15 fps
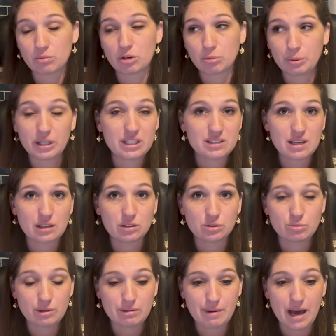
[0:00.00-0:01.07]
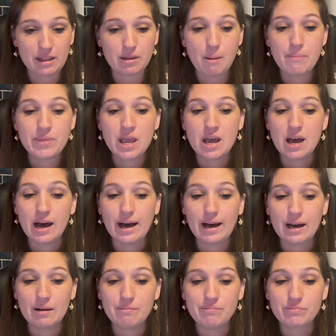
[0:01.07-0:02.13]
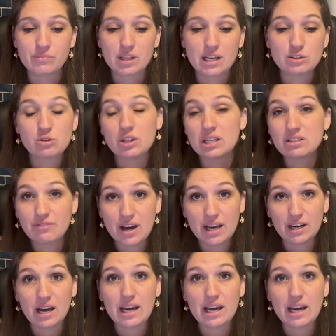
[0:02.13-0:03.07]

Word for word: We were pretty settled with math, um, and so that's fine.